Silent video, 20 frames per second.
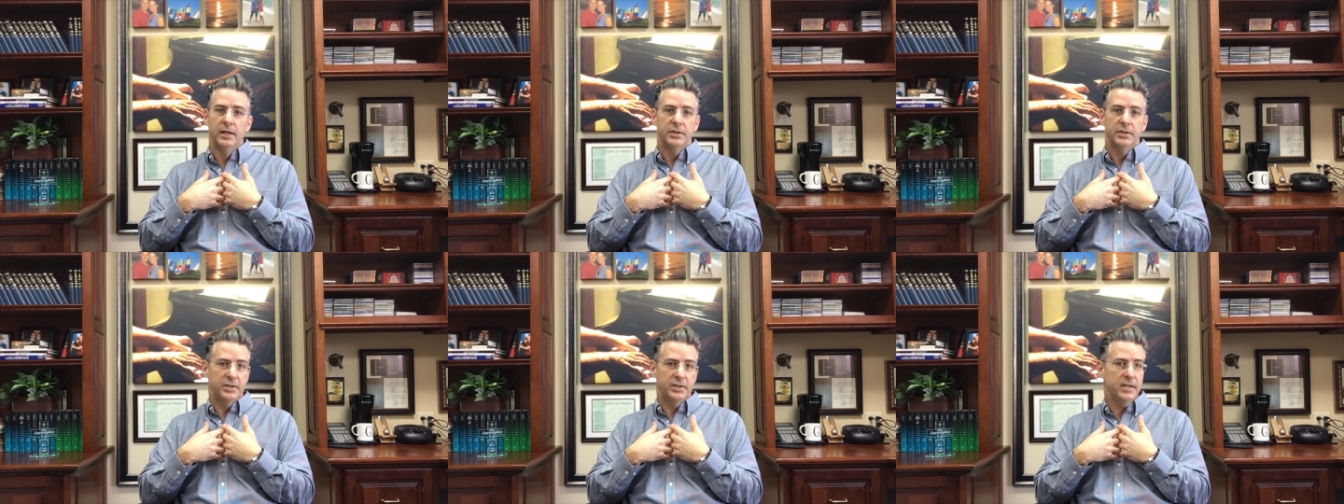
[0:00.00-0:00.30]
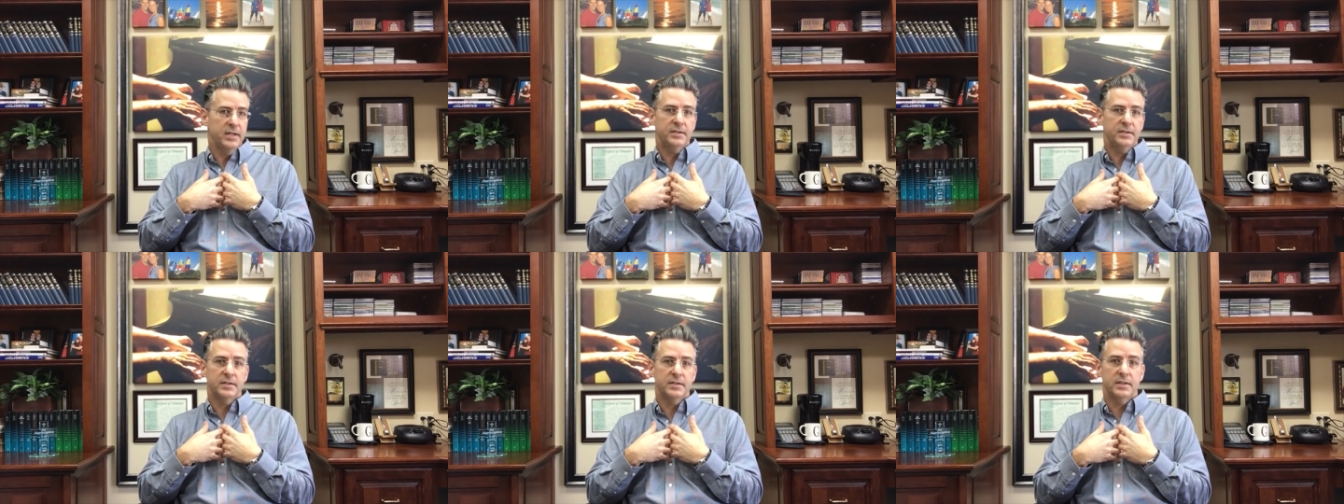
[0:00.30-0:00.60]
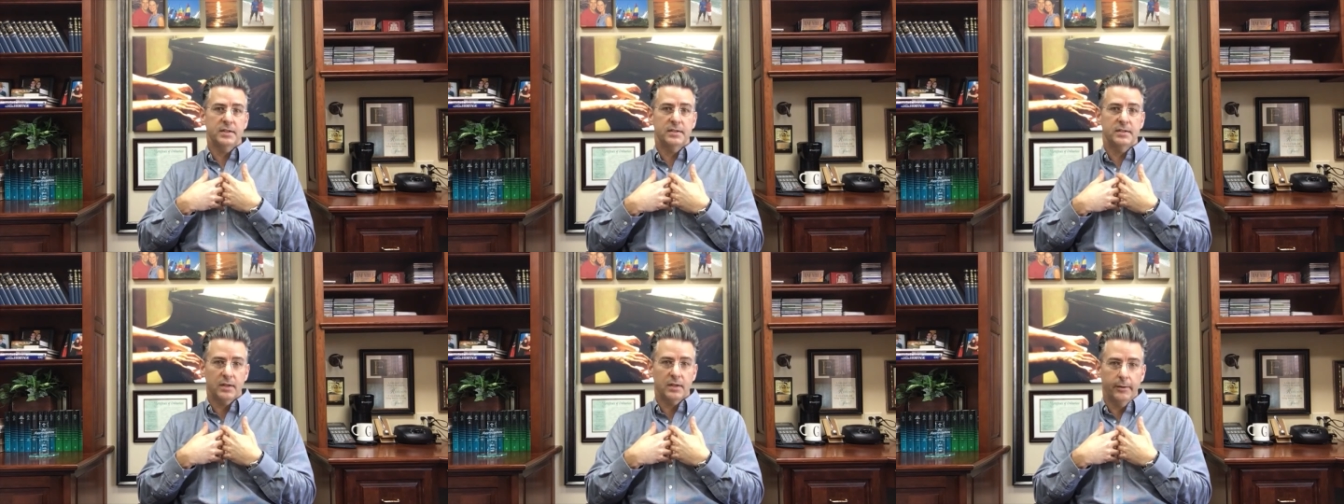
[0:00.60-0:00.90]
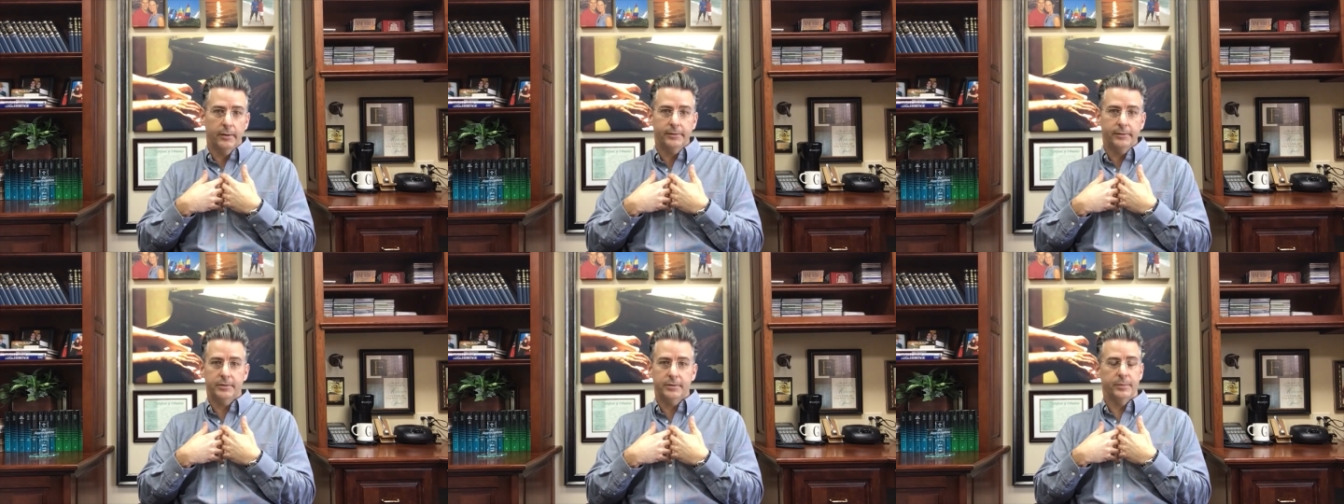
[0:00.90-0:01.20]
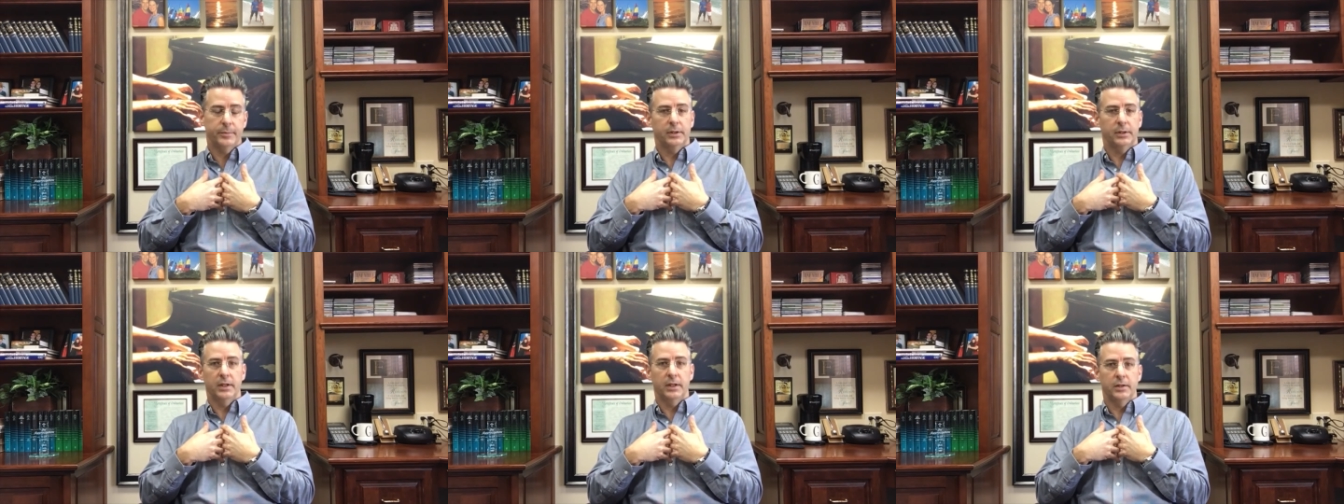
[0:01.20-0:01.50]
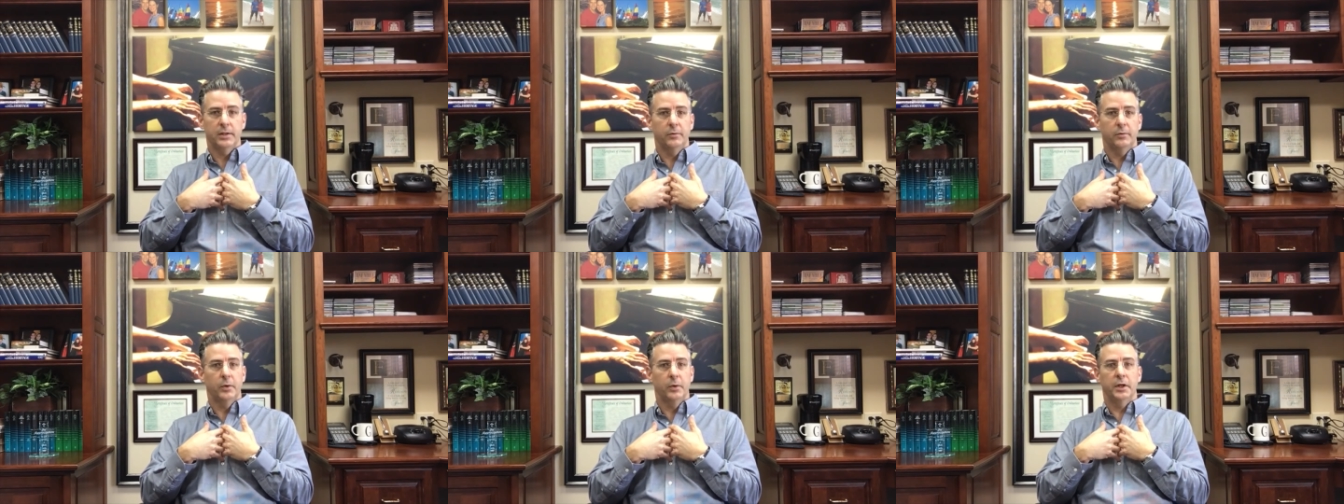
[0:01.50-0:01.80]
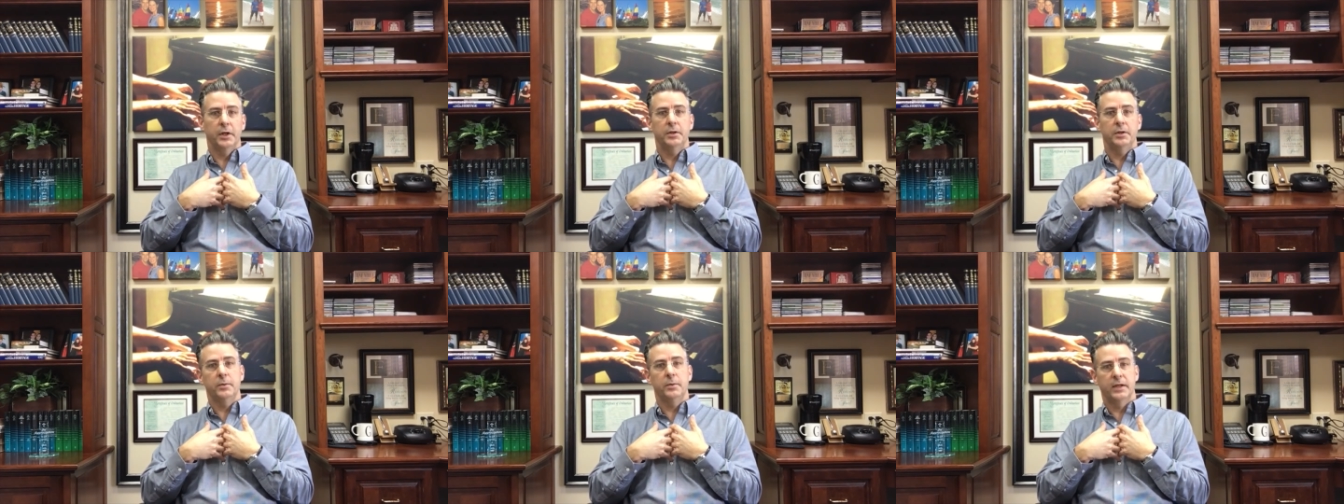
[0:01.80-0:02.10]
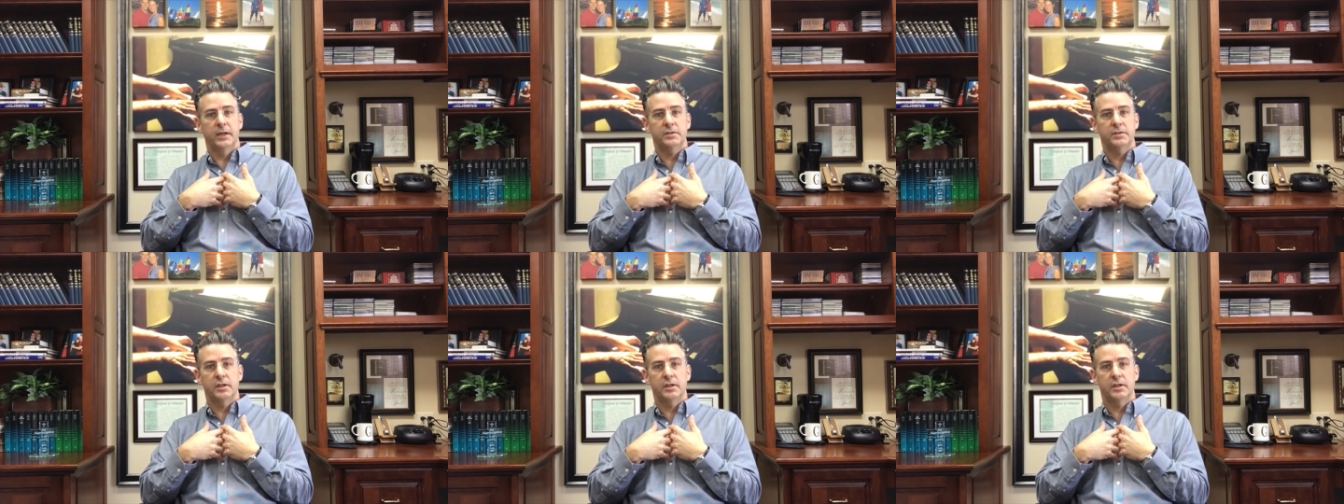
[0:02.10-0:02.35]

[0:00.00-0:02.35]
Jesus is ultimately the one who has